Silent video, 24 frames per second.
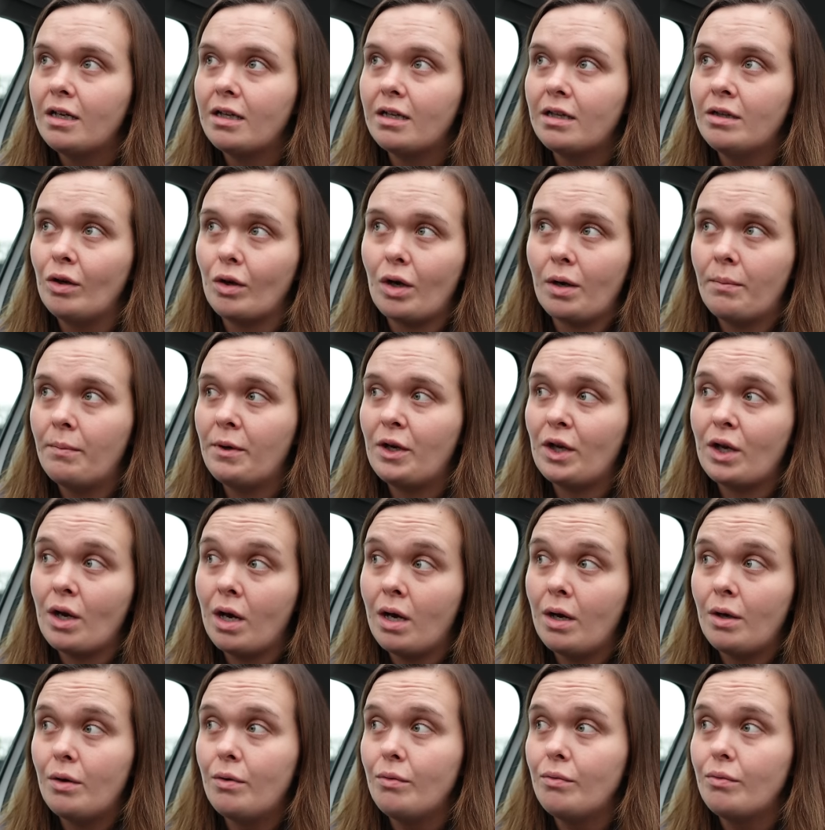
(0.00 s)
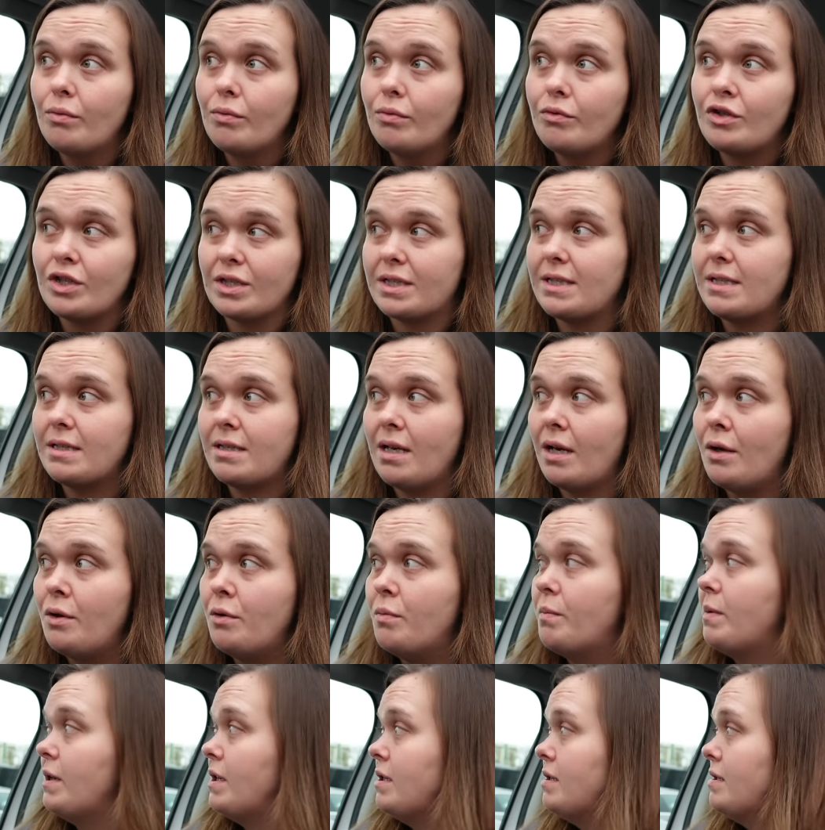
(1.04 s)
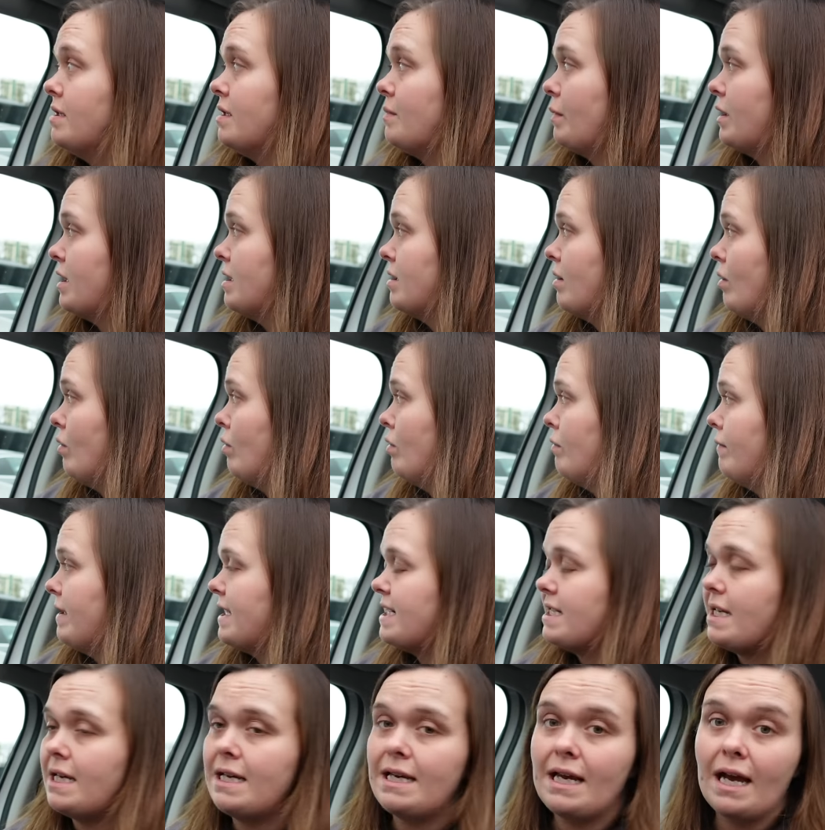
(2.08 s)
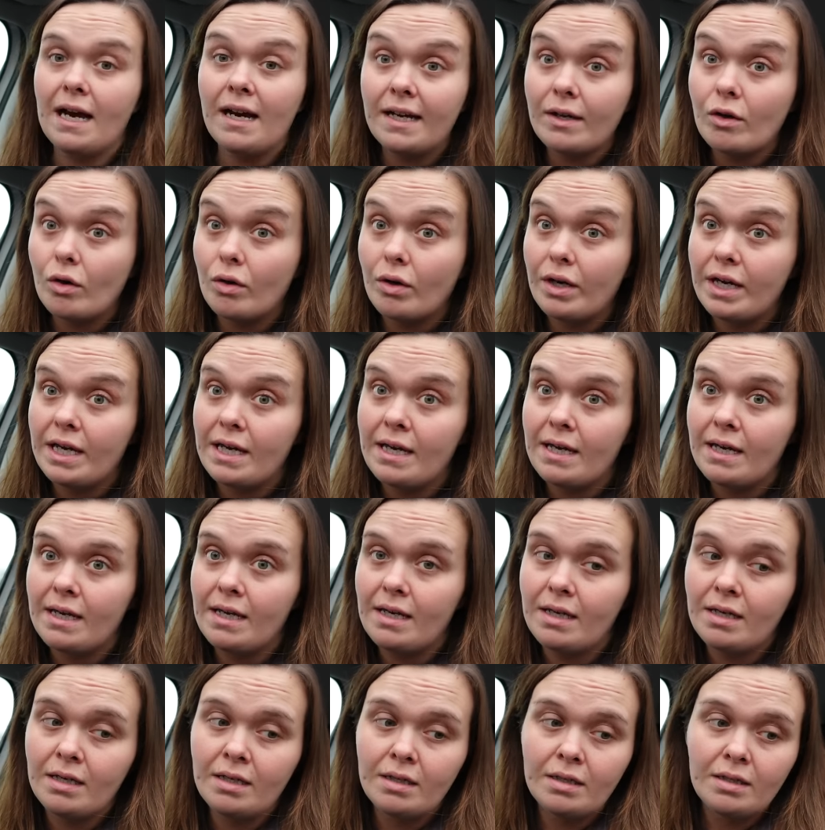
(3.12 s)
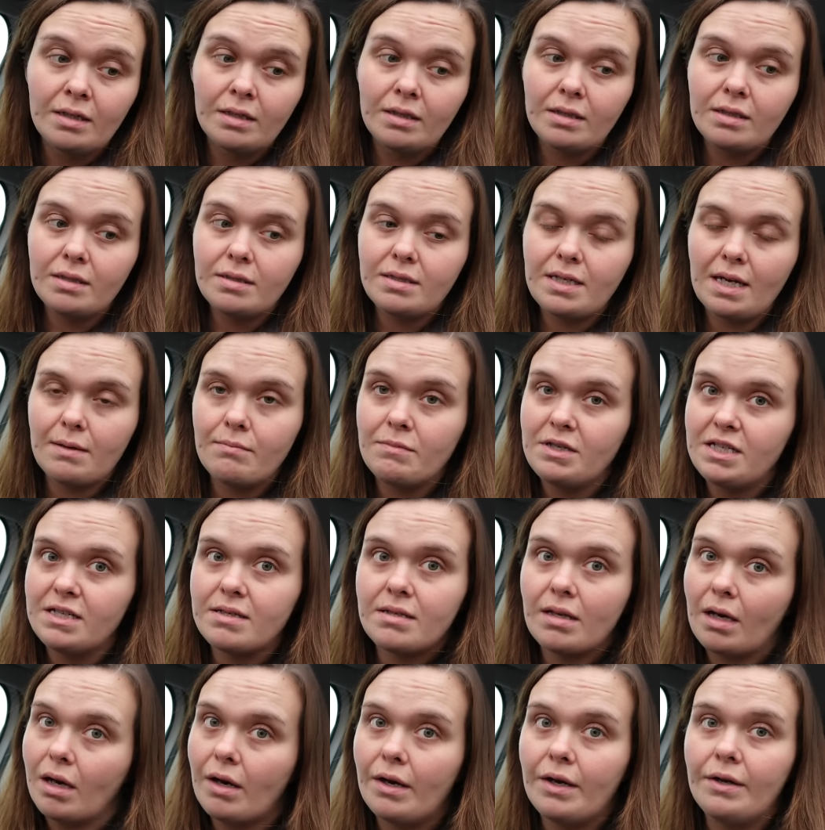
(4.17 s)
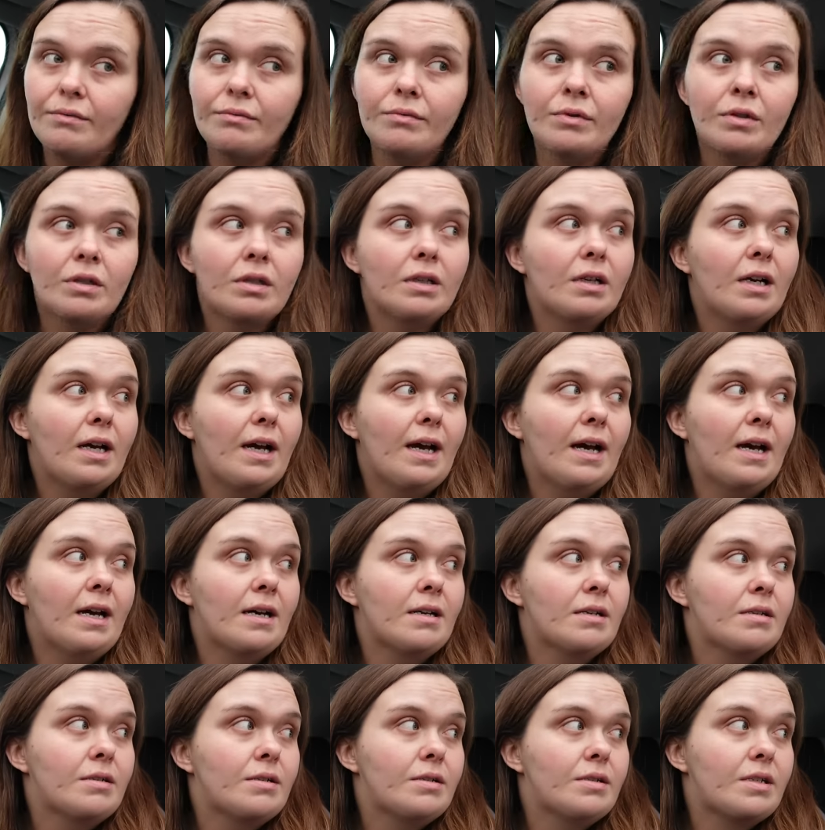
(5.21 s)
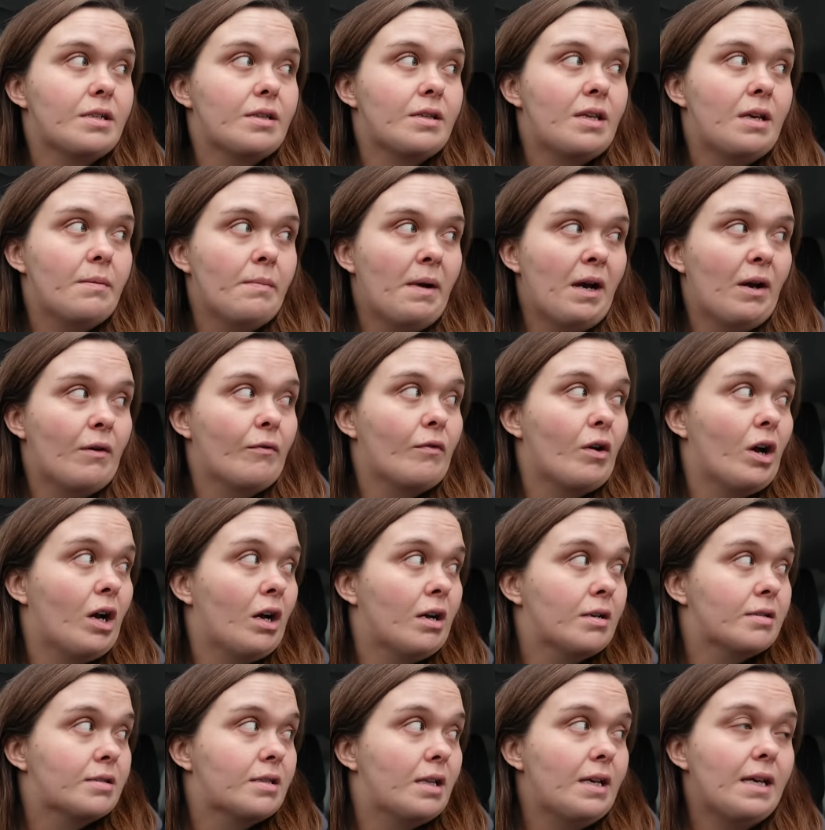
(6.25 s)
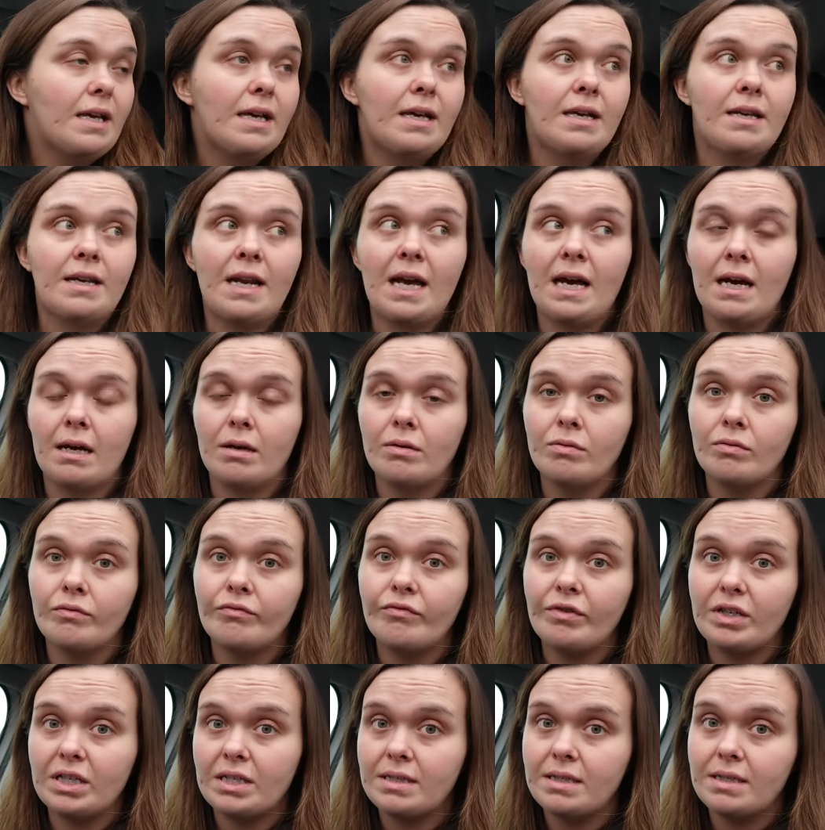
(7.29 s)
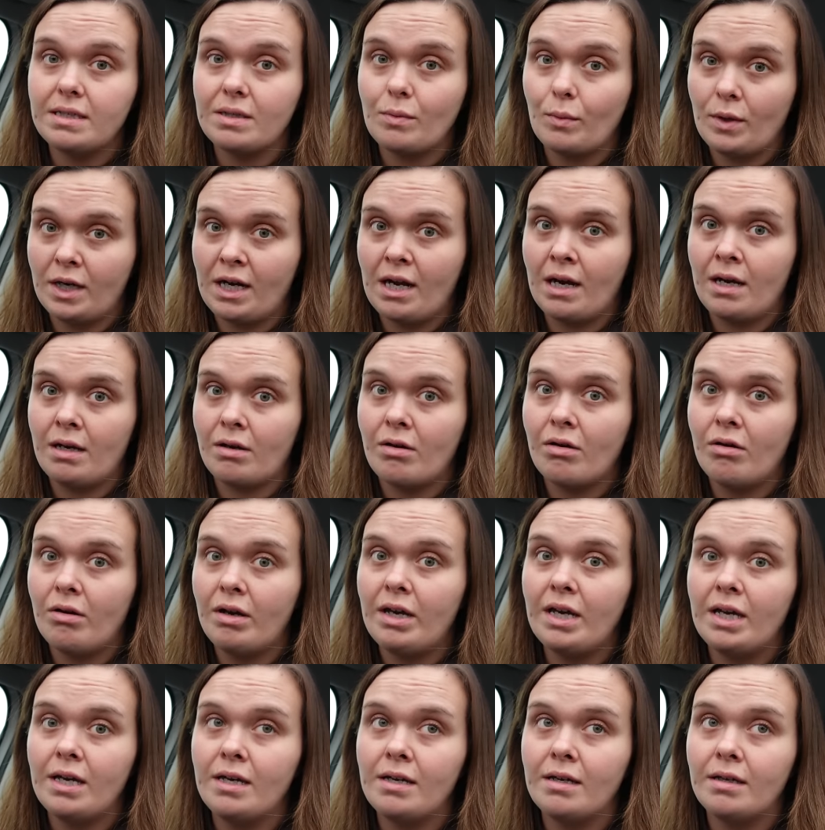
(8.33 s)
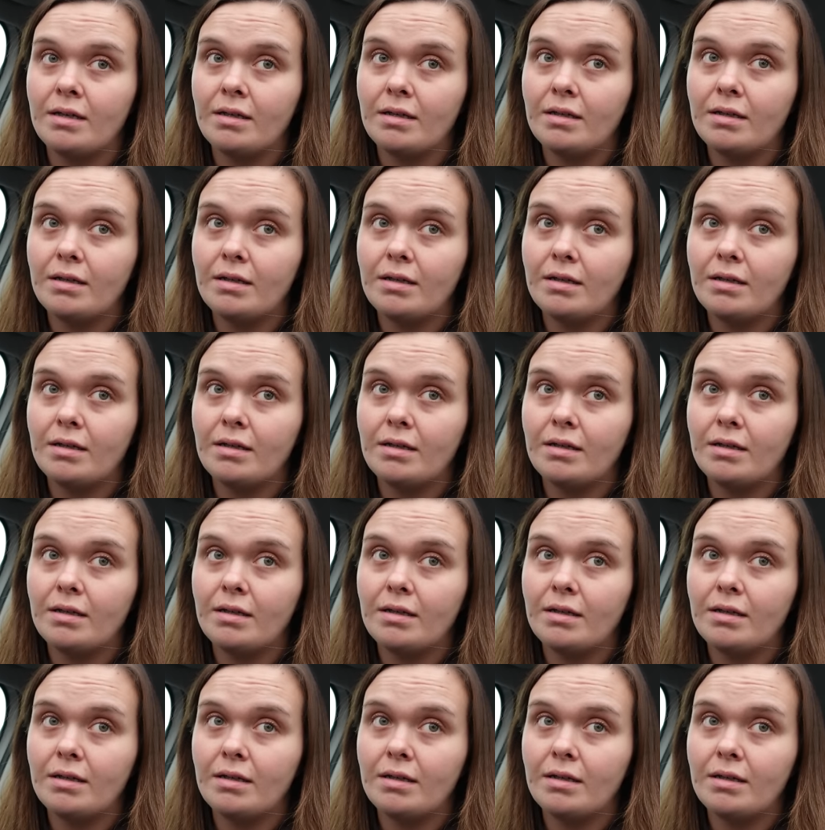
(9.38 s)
look, I'm going to go just as it opens, because already I got here 10 minutes ago, and the amount of cars that are here now versus when I got here